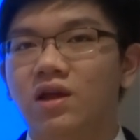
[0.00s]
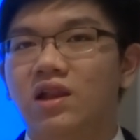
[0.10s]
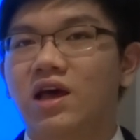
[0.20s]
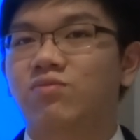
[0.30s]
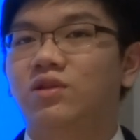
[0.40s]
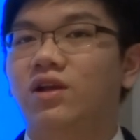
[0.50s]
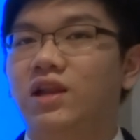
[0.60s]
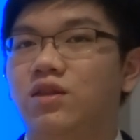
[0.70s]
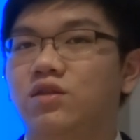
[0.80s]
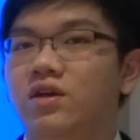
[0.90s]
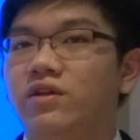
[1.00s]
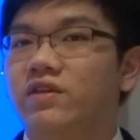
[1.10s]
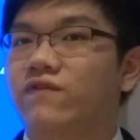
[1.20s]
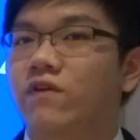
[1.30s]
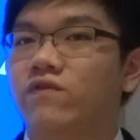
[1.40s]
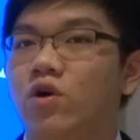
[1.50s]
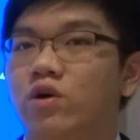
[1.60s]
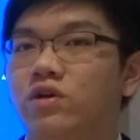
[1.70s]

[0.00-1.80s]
Last but not least, the fourth cause